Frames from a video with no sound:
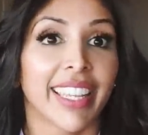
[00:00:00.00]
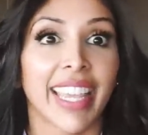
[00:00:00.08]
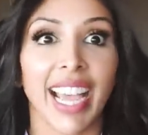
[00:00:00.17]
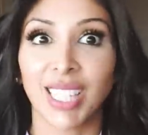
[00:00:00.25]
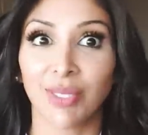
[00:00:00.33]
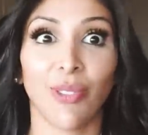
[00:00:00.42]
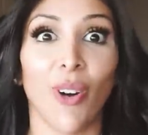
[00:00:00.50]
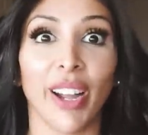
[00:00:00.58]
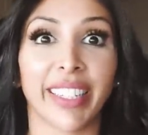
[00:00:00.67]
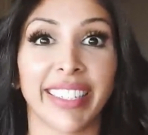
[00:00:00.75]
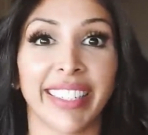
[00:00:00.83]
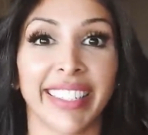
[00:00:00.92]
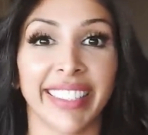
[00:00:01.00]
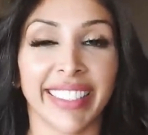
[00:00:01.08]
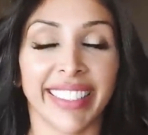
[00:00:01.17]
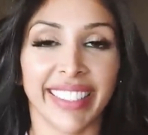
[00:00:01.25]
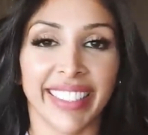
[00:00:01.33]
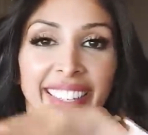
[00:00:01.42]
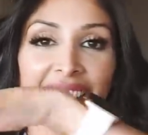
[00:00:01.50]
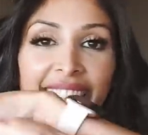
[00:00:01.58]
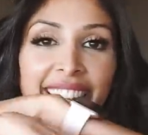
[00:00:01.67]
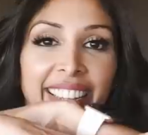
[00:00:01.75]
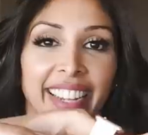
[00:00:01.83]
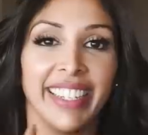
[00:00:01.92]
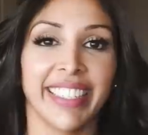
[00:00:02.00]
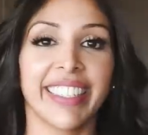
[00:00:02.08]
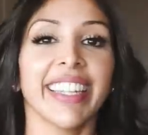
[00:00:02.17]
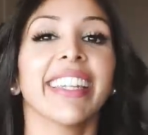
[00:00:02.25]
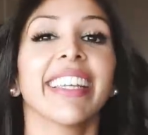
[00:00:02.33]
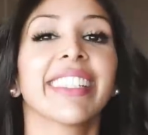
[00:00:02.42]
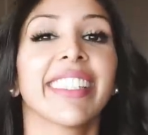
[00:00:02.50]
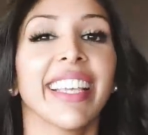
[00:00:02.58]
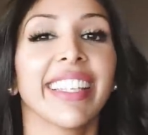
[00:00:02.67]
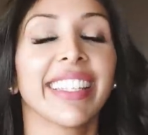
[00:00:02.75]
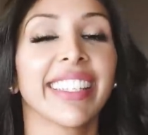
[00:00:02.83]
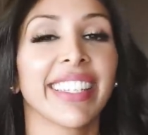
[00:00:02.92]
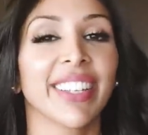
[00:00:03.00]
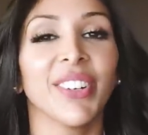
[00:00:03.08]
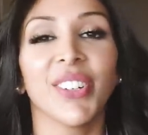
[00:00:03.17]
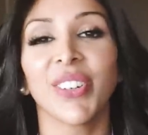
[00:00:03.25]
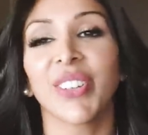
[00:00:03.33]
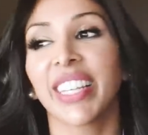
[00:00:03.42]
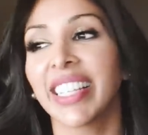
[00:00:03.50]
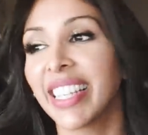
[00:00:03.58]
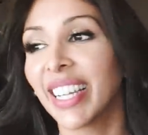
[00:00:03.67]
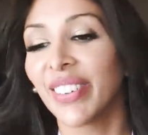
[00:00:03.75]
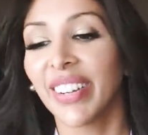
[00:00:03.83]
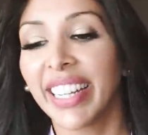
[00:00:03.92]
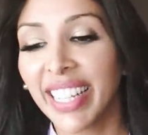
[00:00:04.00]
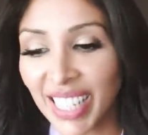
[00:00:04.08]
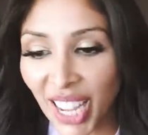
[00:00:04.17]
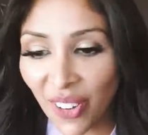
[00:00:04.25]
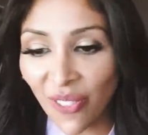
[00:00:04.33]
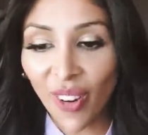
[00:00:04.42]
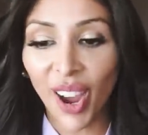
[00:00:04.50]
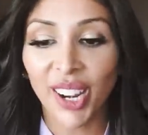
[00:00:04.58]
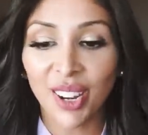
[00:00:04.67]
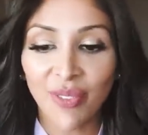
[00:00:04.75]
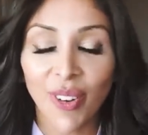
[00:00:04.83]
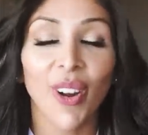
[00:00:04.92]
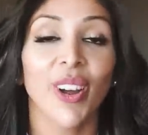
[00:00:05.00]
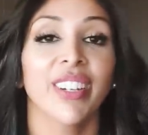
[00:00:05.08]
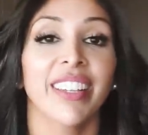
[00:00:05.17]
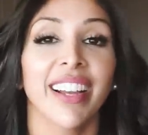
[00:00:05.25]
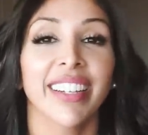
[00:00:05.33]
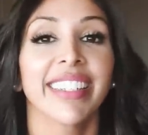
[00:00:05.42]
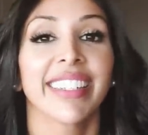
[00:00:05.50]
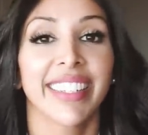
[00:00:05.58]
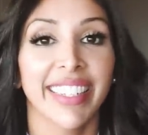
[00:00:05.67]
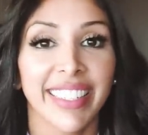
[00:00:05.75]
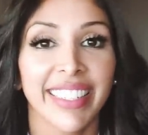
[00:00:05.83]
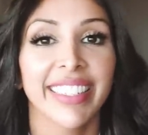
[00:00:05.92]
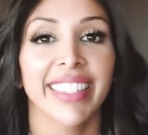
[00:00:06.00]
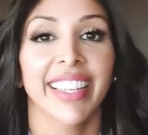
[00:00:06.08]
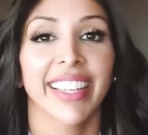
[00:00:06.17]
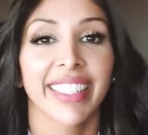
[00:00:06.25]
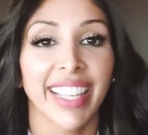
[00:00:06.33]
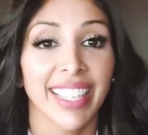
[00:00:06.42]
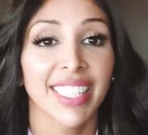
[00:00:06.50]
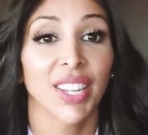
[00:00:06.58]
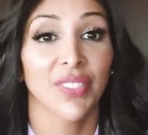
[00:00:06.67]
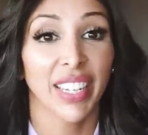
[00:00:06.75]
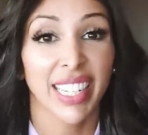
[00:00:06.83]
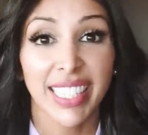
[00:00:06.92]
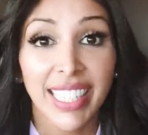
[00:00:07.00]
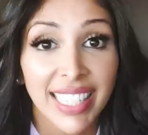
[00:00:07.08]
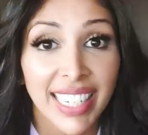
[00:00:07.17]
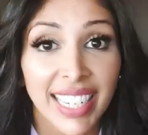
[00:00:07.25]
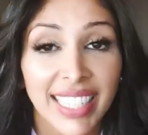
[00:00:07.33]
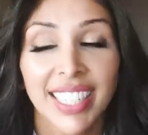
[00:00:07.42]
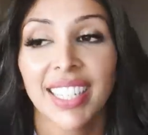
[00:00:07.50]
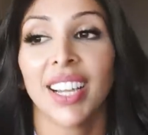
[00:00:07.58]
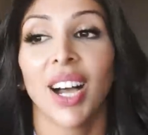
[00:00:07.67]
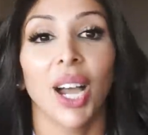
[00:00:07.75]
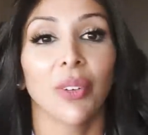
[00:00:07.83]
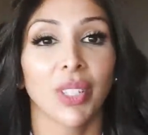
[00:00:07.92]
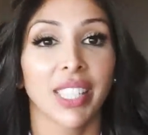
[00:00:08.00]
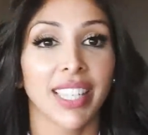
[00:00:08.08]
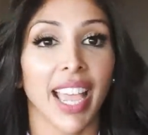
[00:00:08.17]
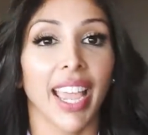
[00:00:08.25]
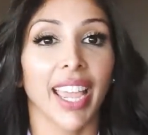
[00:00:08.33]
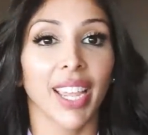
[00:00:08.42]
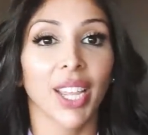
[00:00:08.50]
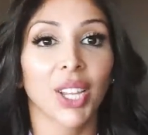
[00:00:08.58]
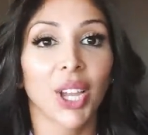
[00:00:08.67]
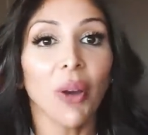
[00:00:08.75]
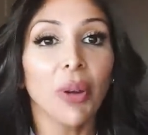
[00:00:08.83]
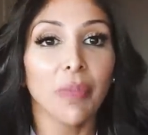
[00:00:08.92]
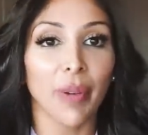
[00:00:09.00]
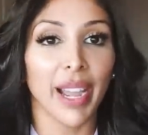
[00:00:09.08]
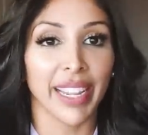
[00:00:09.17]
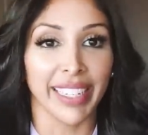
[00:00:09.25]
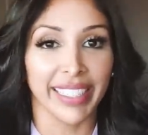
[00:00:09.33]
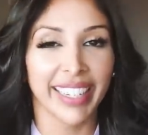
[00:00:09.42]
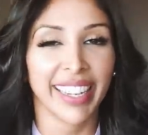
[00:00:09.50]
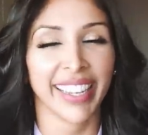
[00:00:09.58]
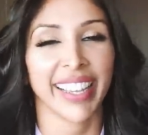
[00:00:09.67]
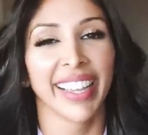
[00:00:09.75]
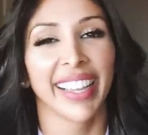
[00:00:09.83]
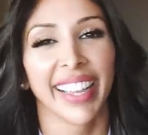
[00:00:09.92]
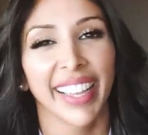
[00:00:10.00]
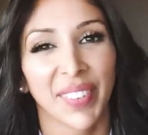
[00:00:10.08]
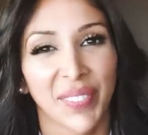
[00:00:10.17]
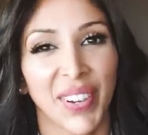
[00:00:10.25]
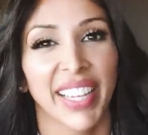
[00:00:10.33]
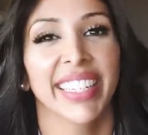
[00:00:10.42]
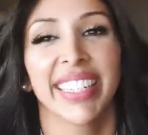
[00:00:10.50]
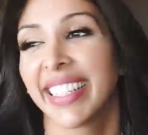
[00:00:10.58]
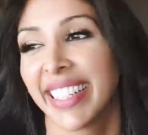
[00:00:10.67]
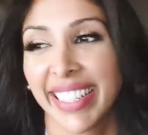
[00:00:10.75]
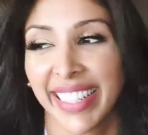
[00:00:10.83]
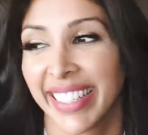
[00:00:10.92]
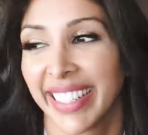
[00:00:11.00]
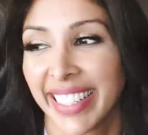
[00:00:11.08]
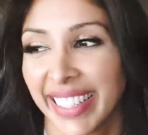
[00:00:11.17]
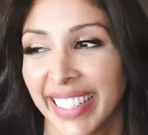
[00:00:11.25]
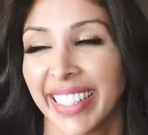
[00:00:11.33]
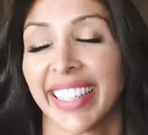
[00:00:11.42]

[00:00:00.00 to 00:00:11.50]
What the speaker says: guess what? It didn't exist. All these ingredients in one product didn't exist. If it existed, I would say, go and buy it. But it didn't.